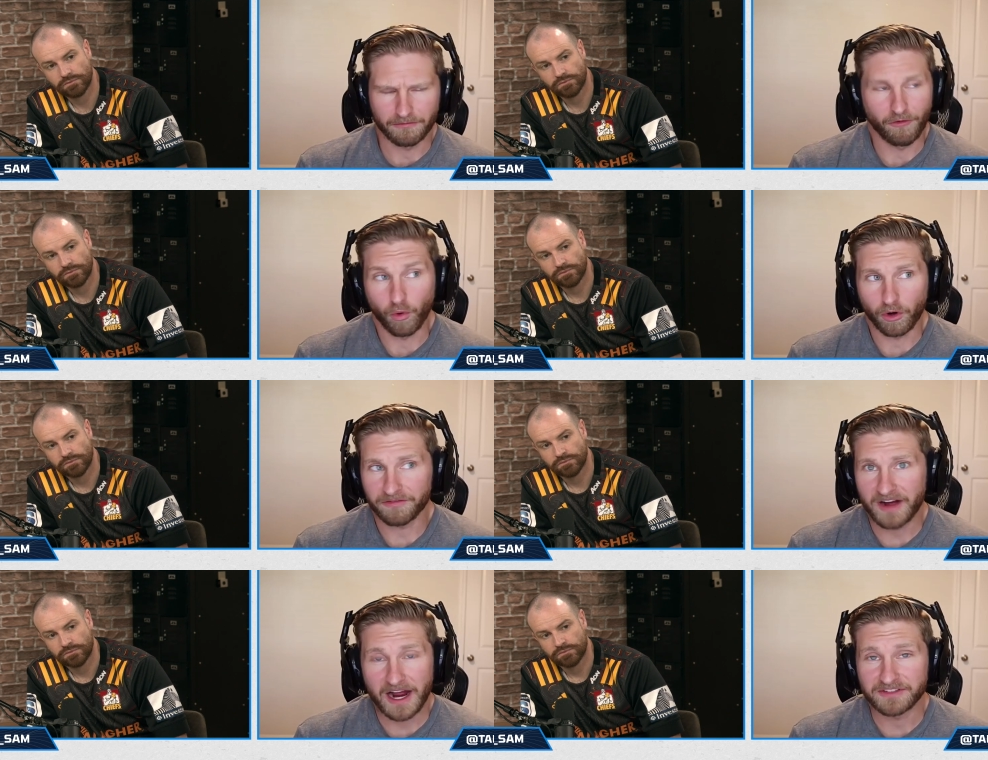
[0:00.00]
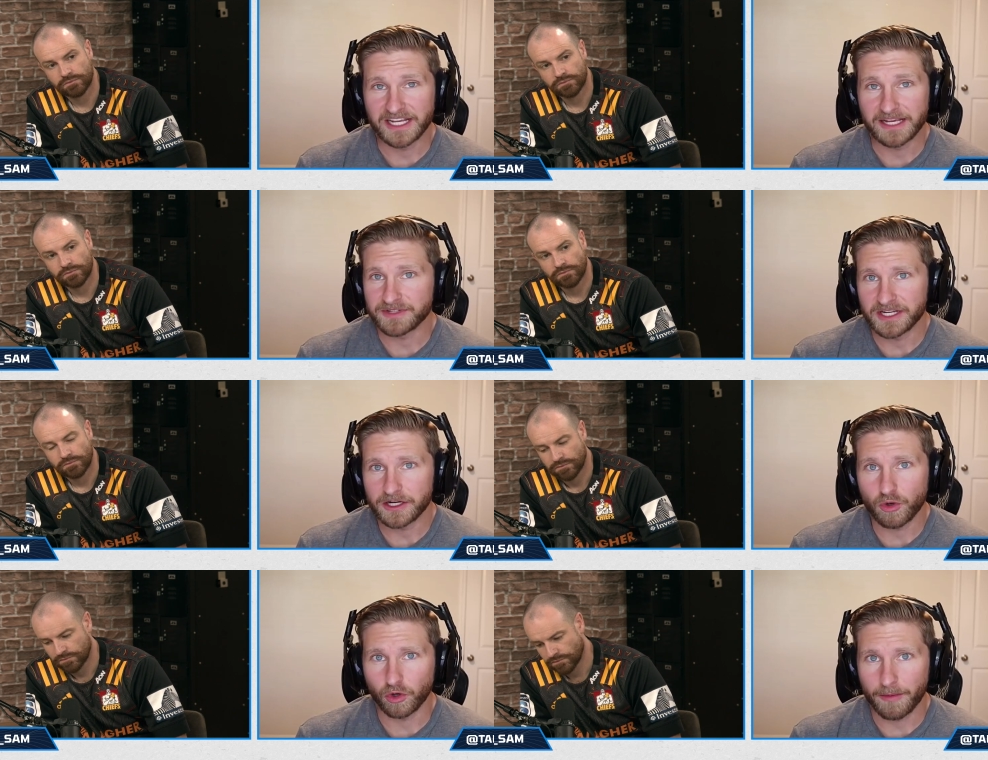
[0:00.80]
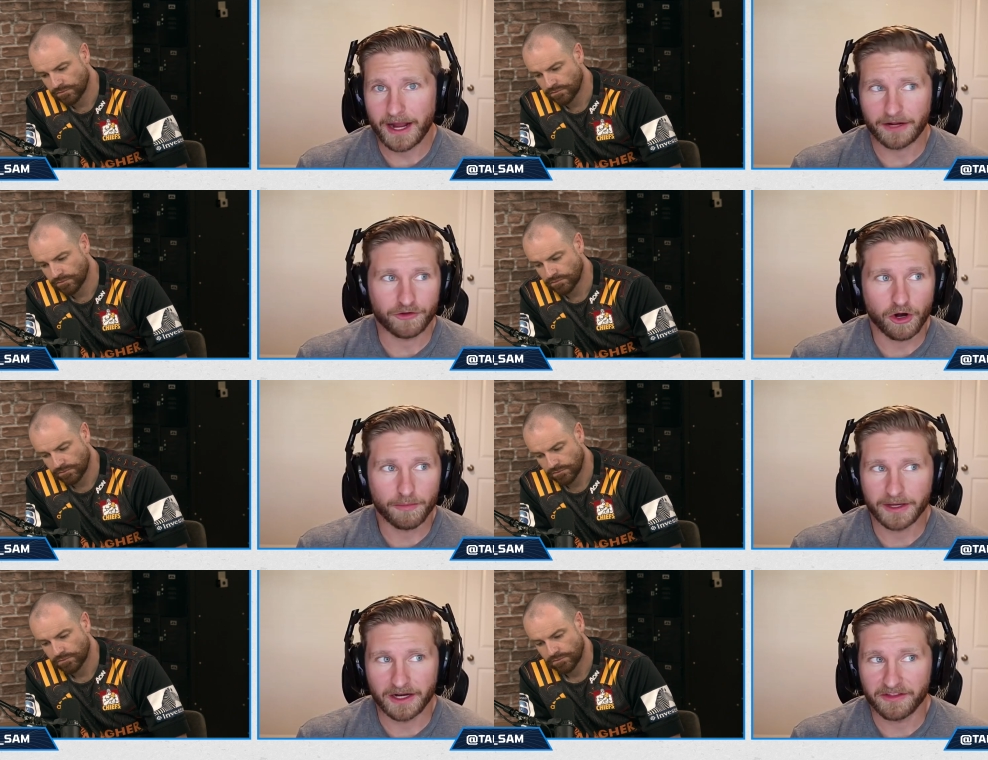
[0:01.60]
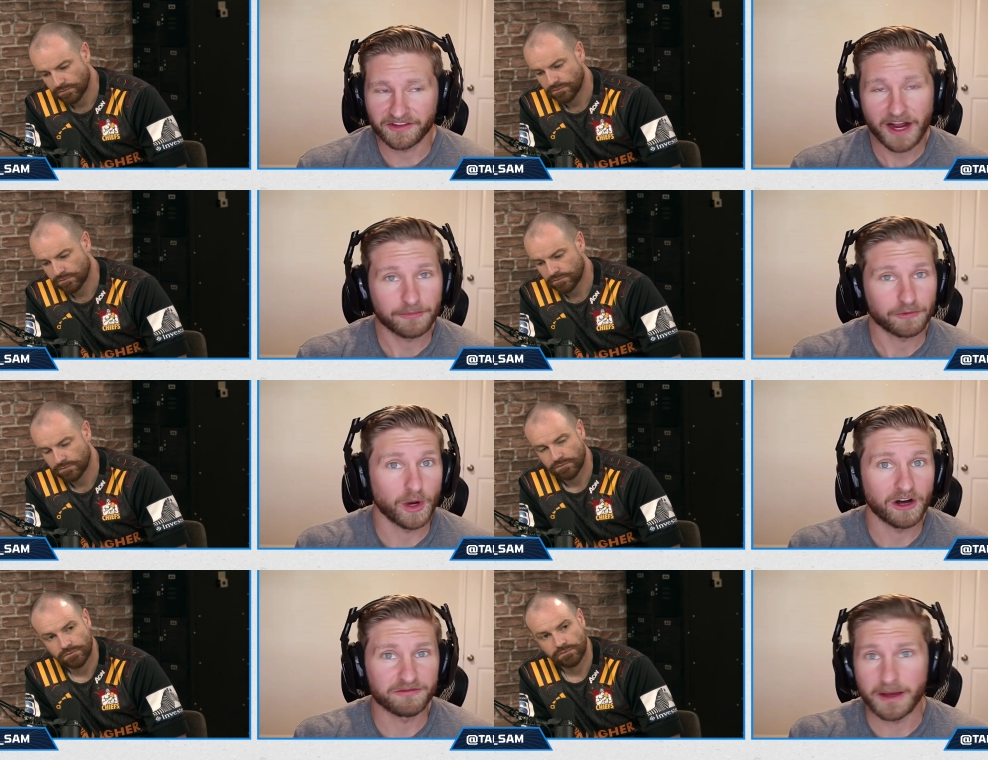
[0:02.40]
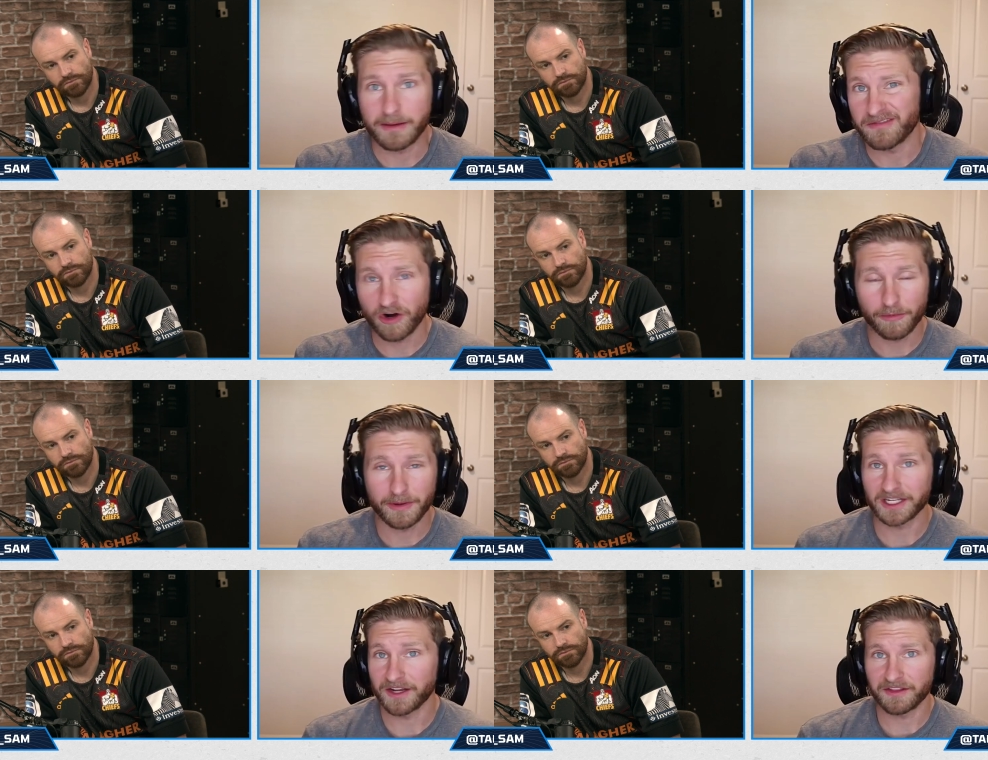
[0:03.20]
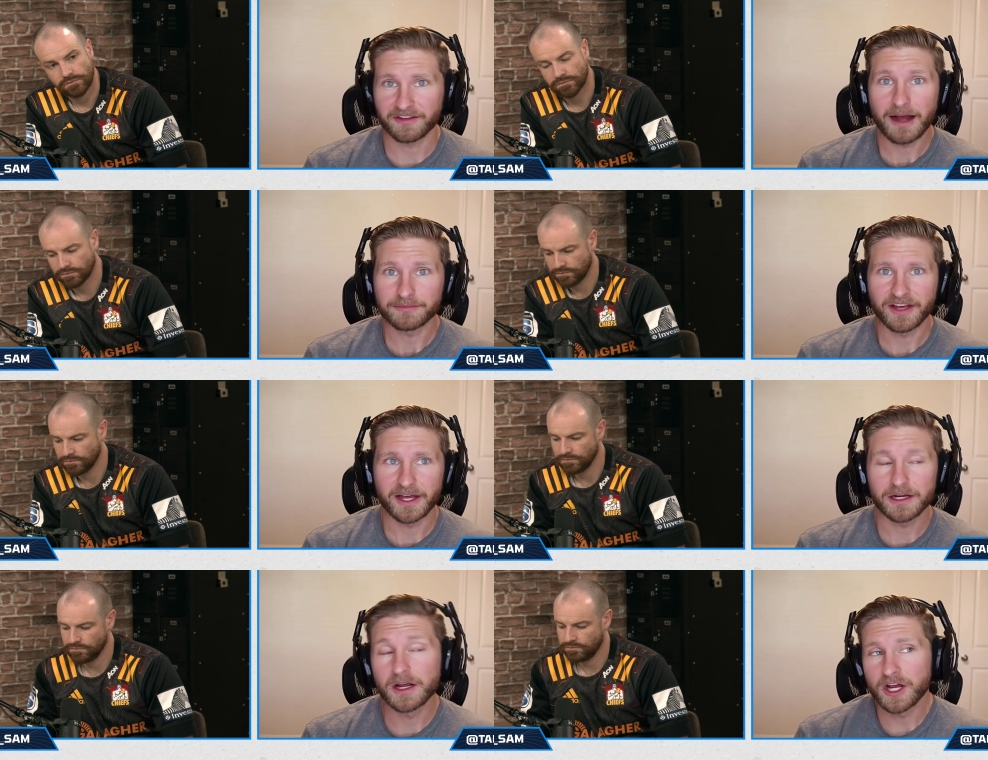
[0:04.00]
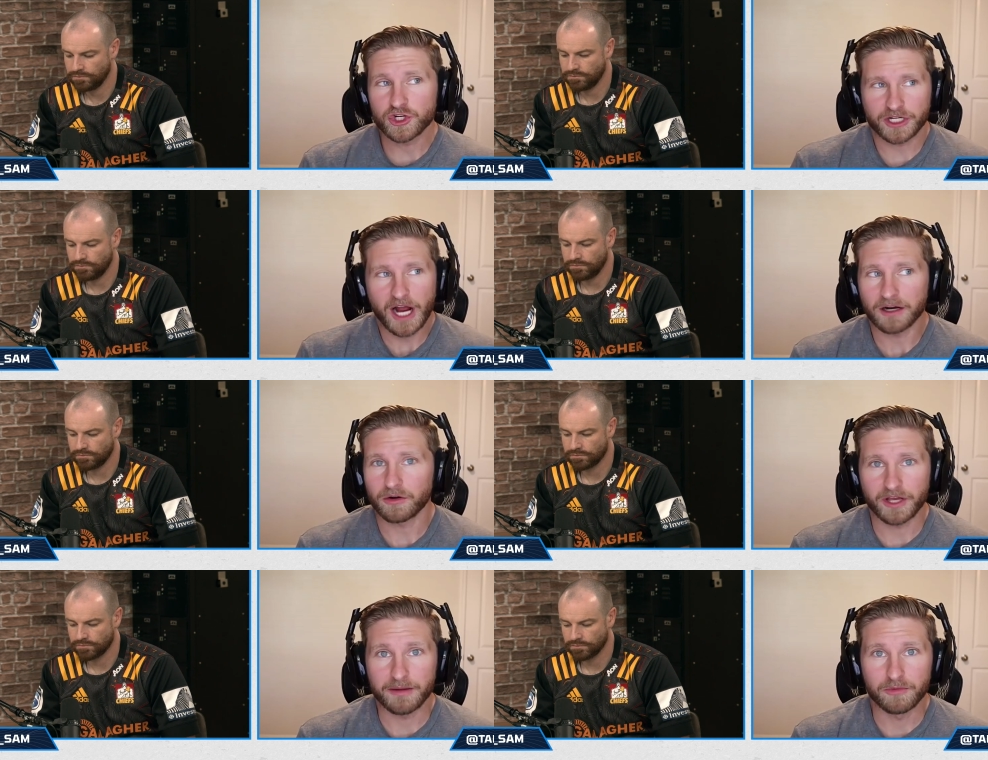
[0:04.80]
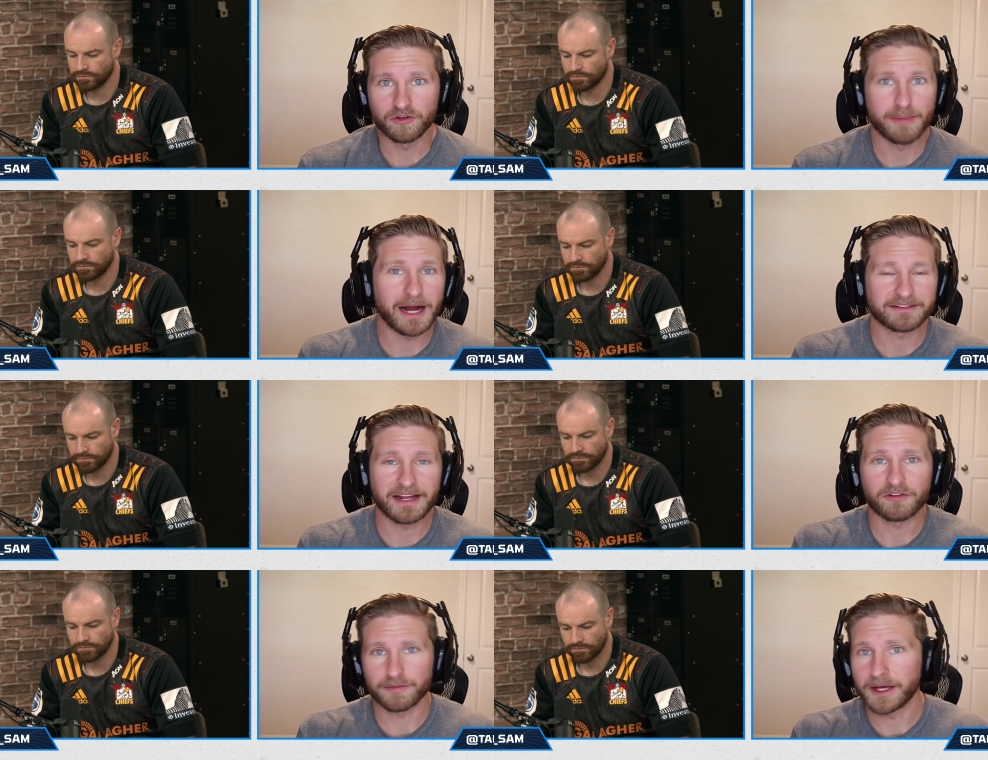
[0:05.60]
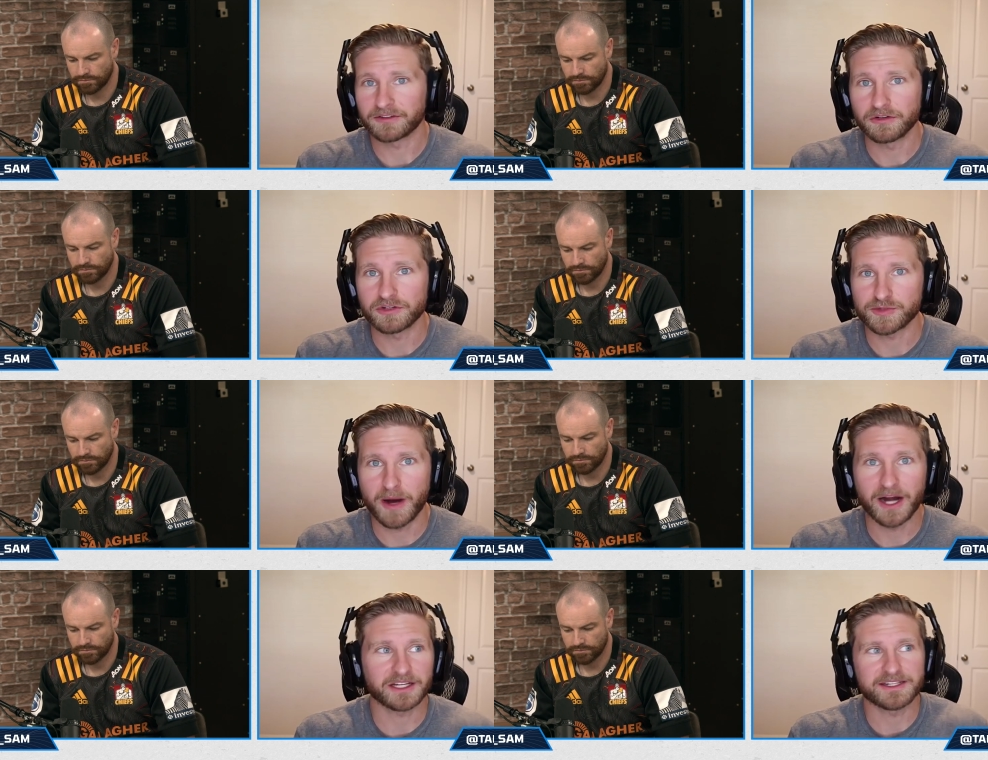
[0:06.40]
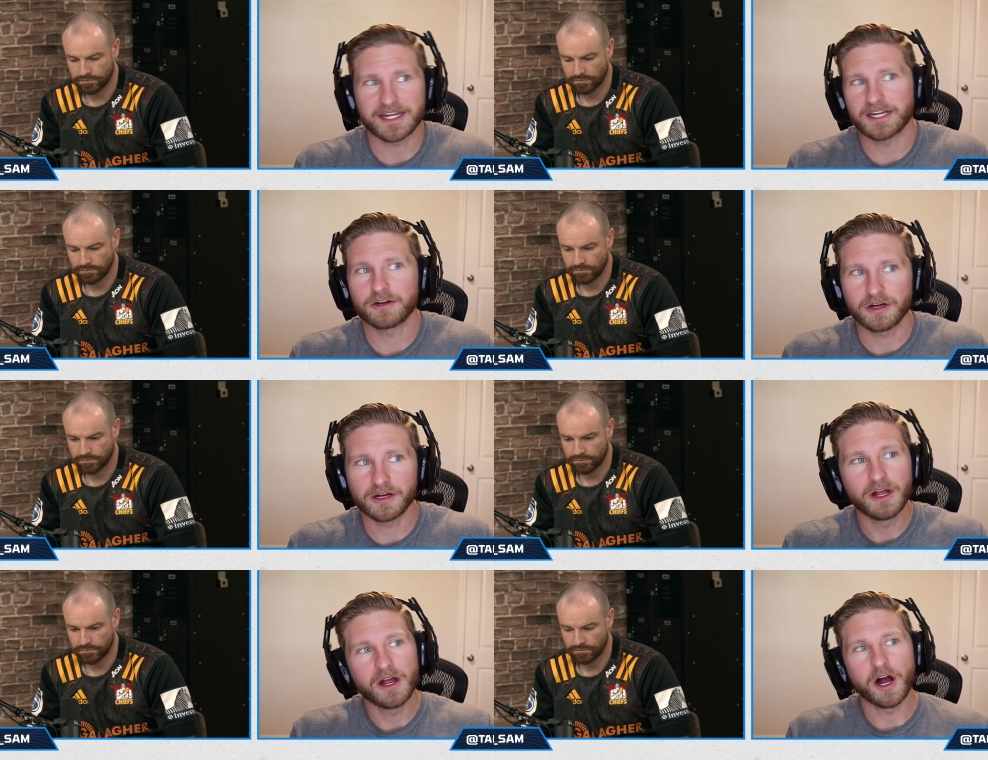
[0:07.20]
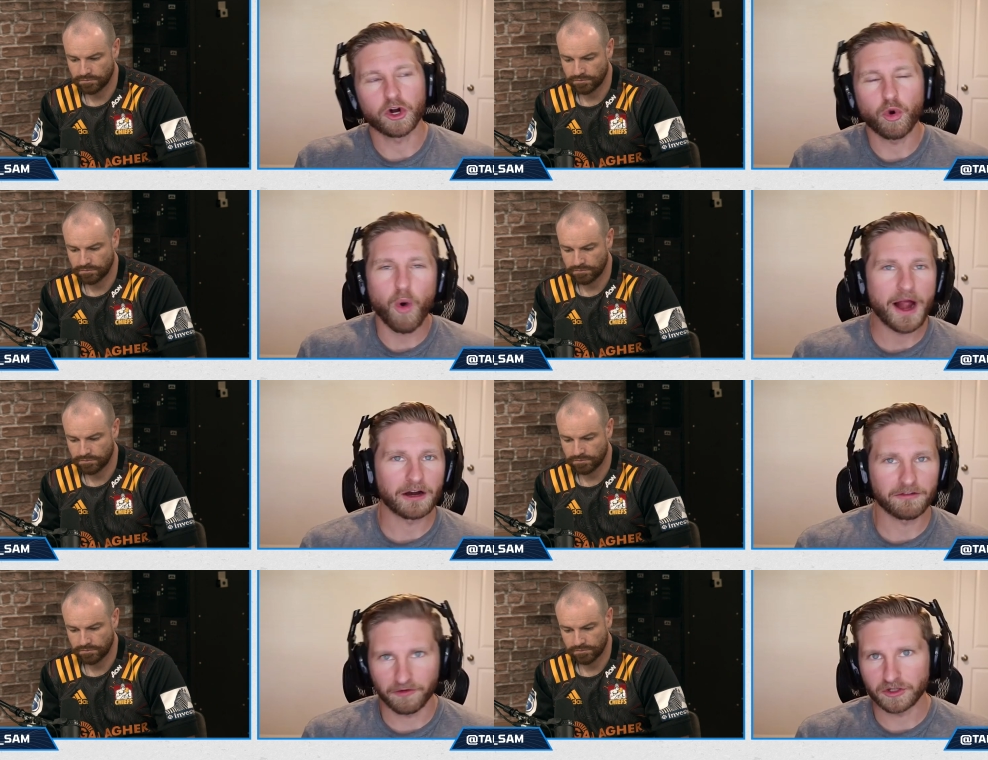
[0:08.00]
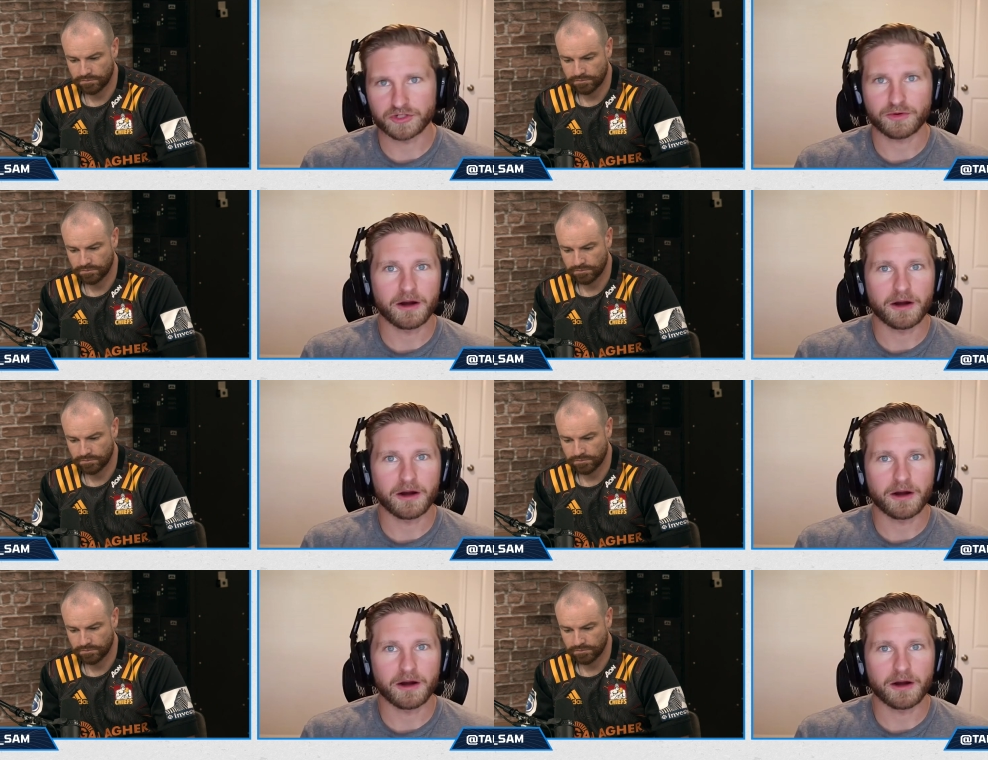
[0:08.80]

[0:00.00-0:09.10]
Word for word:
Speaker 1: four or five teams that need a quarterback and they're all picking in the top 12, maybe even all picking in the top 10, Chicago can move back down from that two spot, continue to acquire first